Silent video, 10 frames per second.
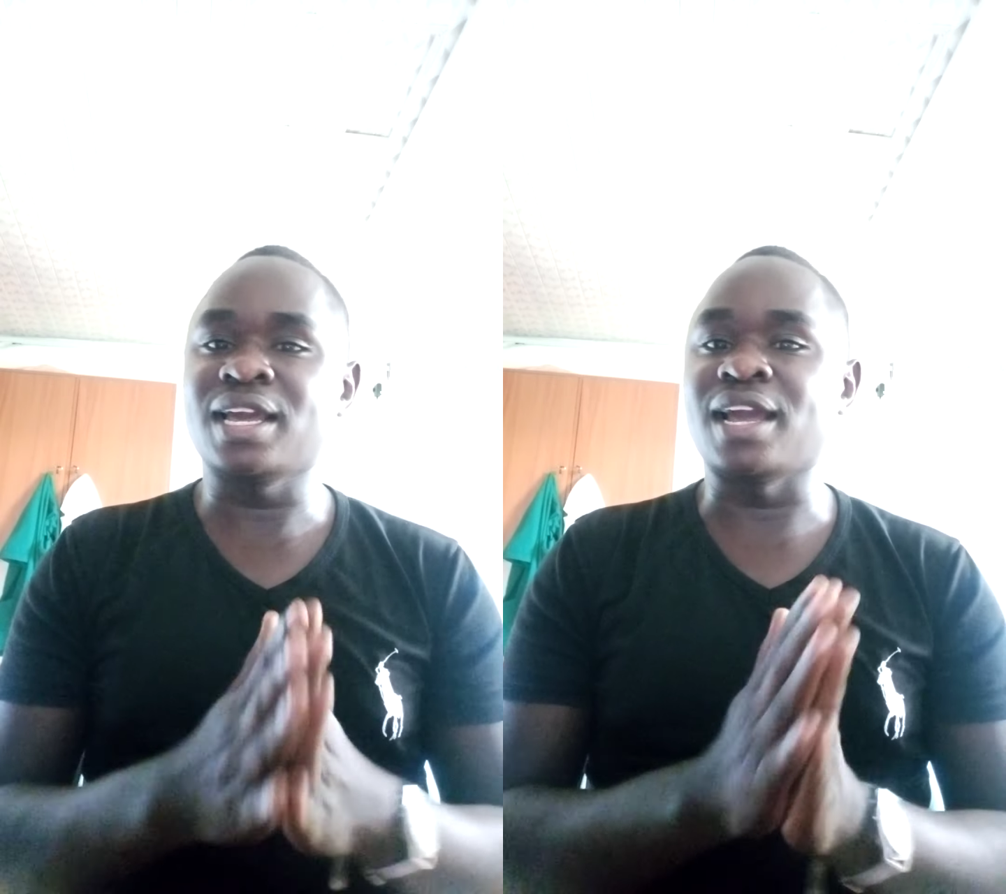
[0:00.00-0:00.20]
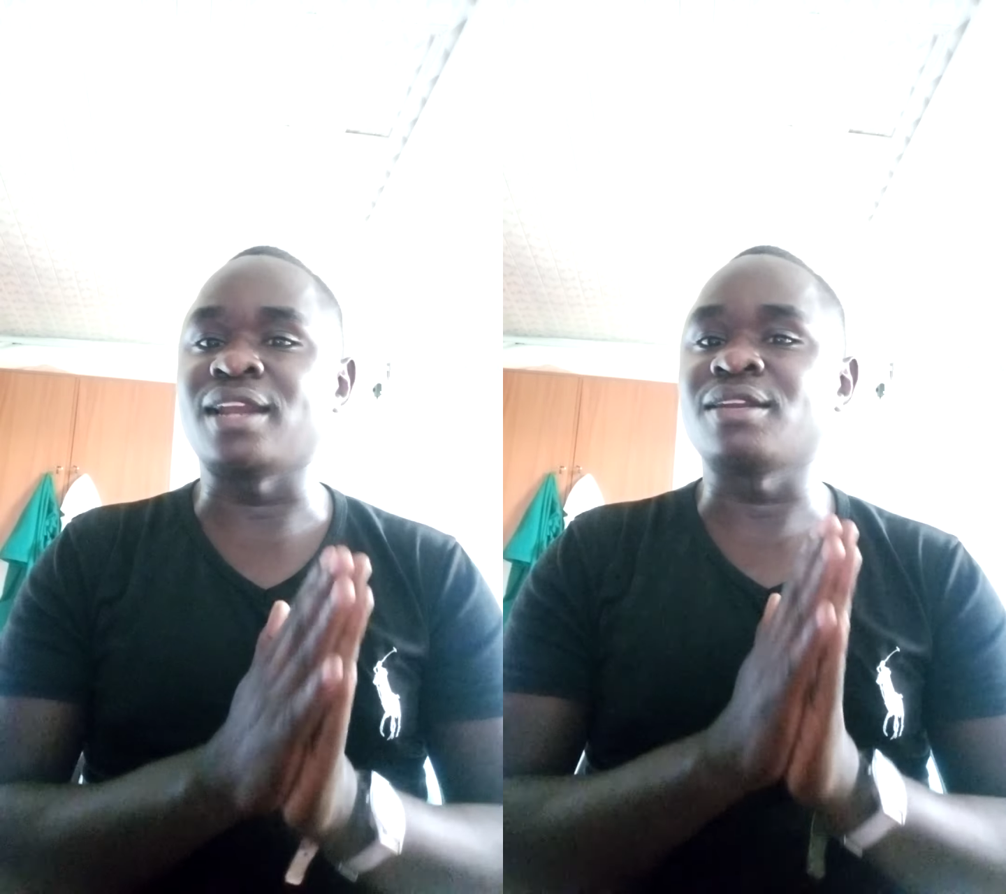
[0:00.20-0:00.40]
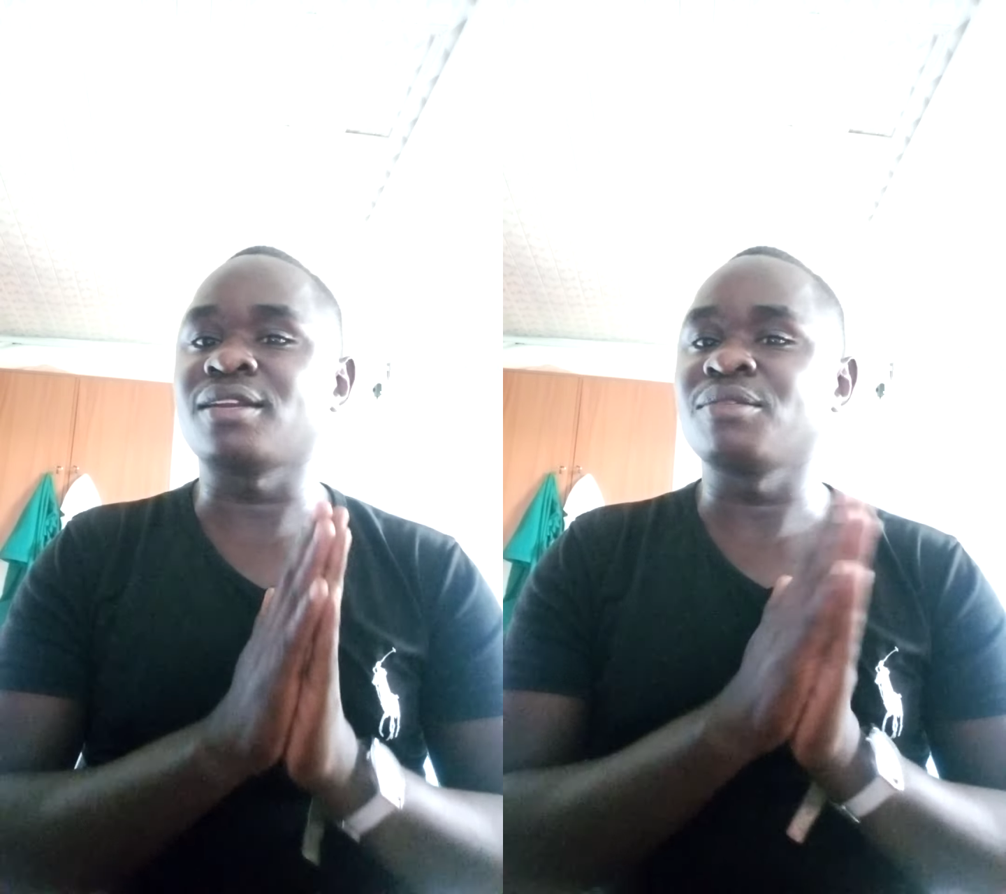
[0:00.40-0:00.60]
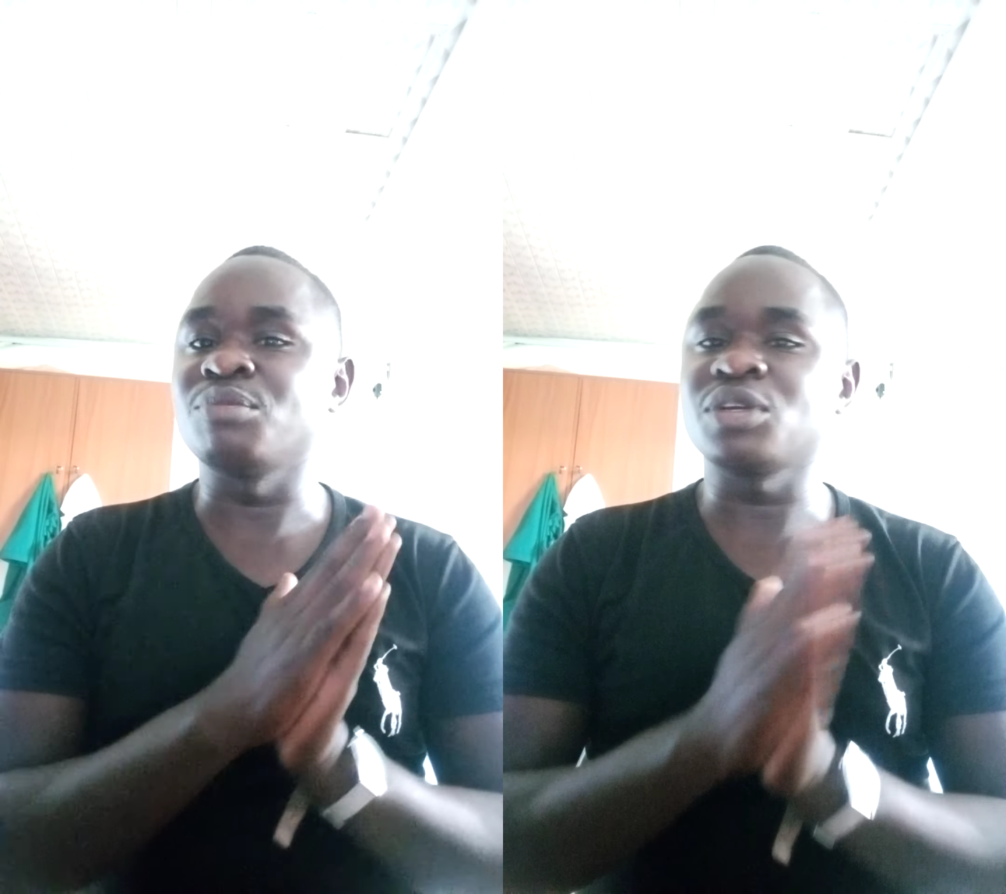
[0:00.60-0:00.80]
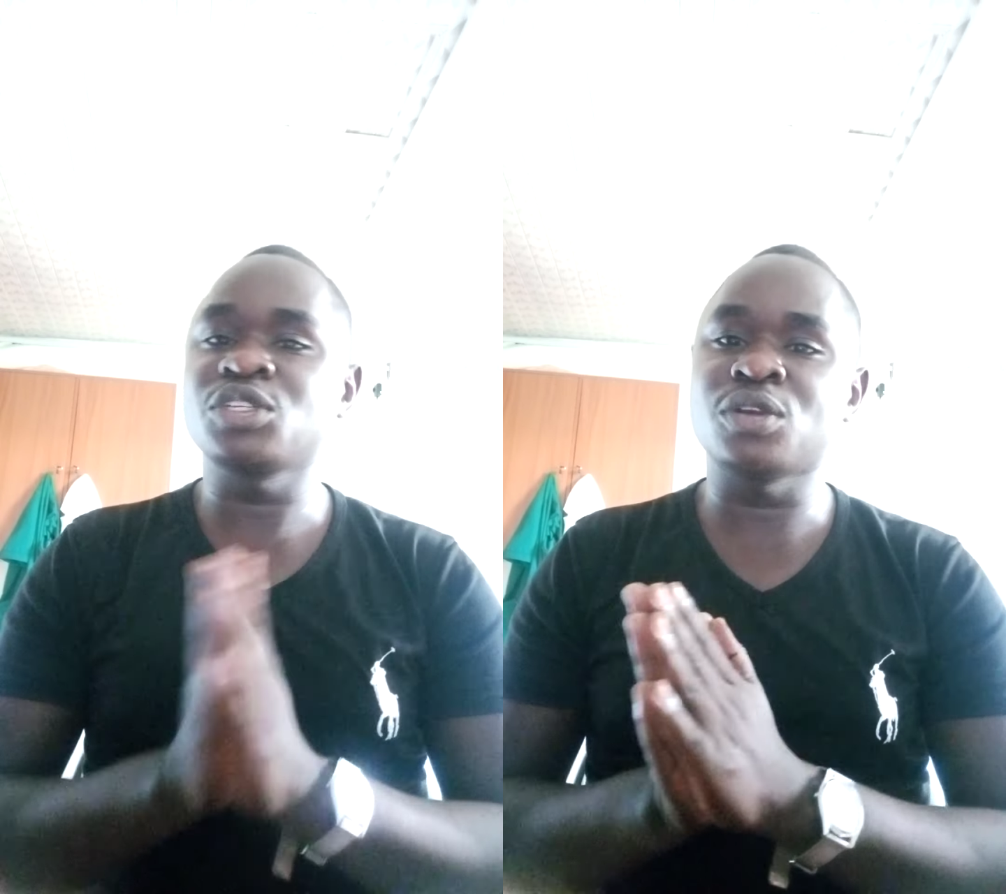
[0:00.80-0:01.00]
and
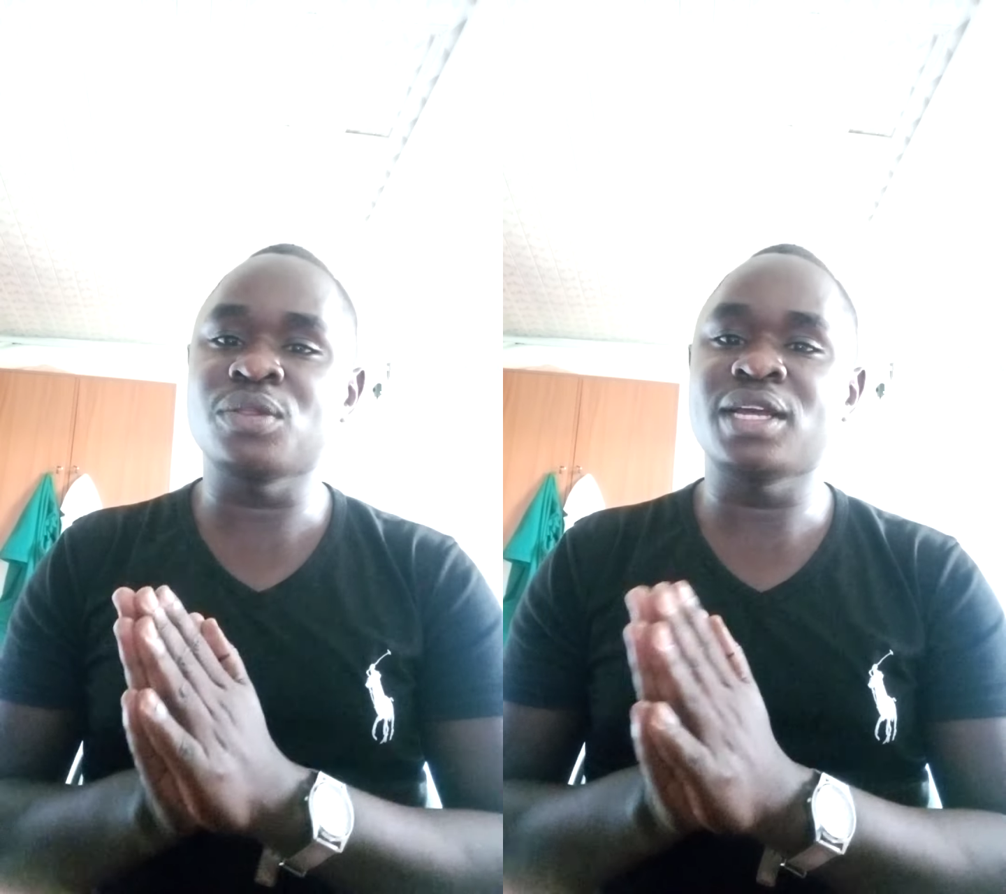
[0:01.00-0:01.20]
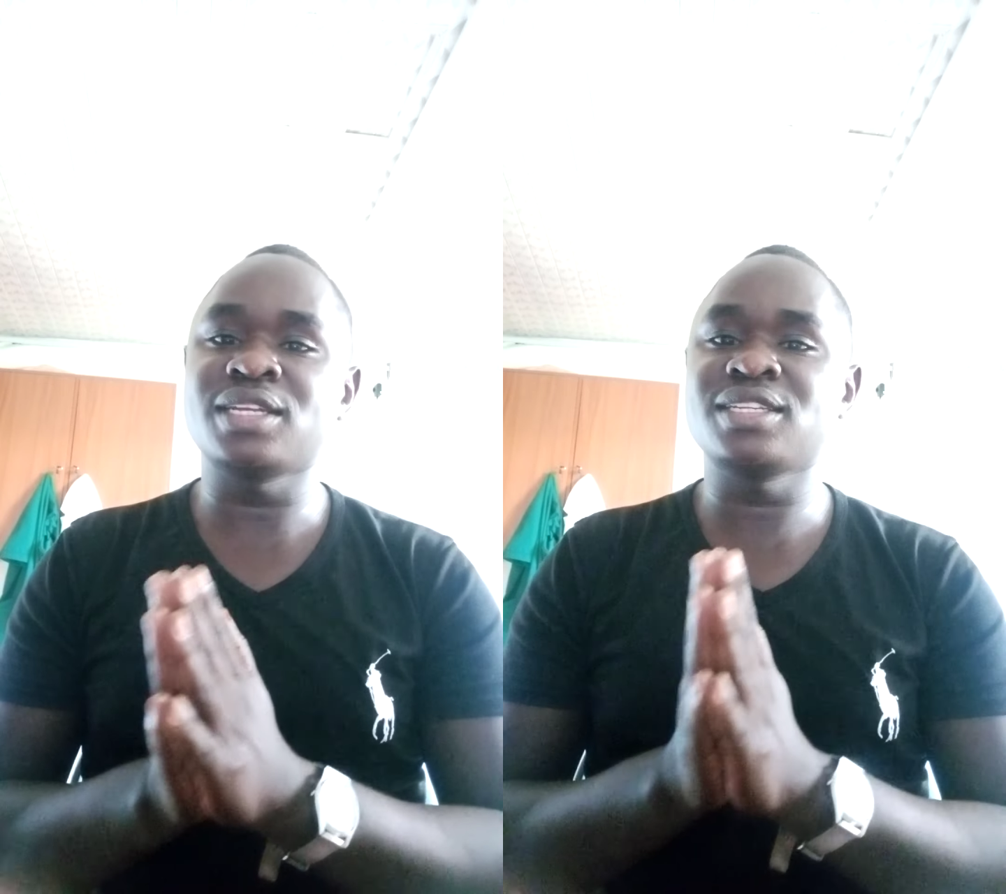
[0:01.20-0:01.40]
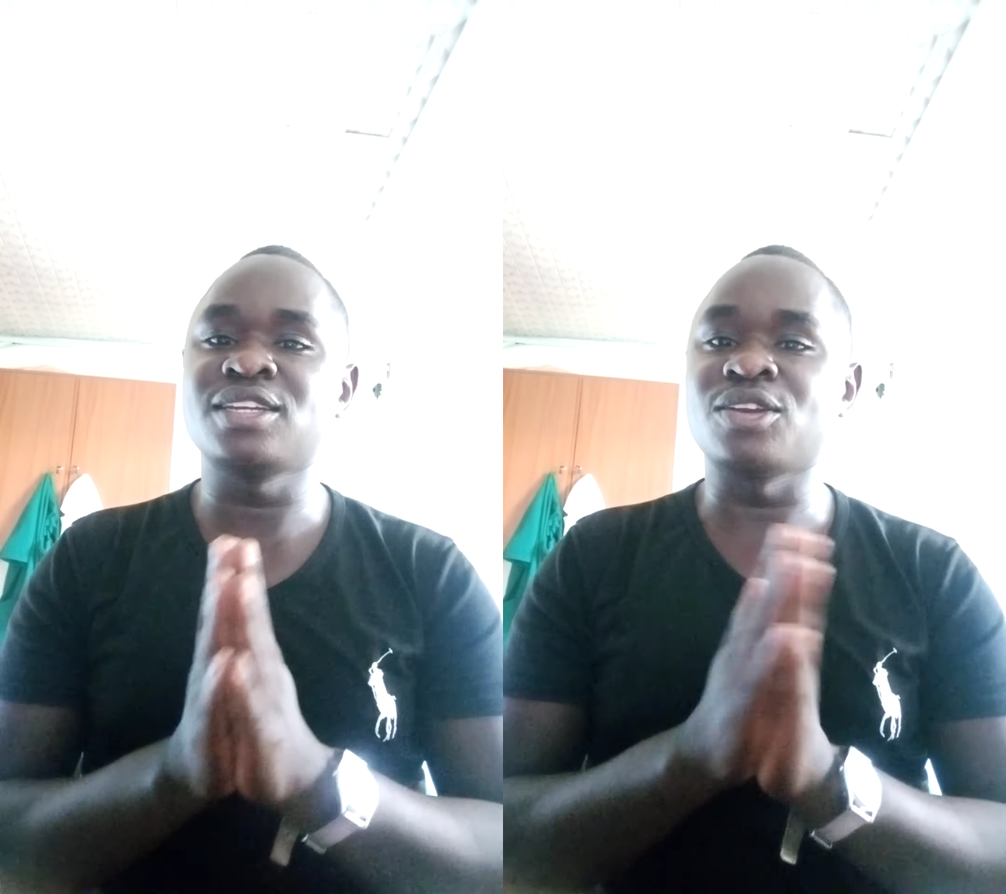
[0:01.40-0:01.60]
make sure that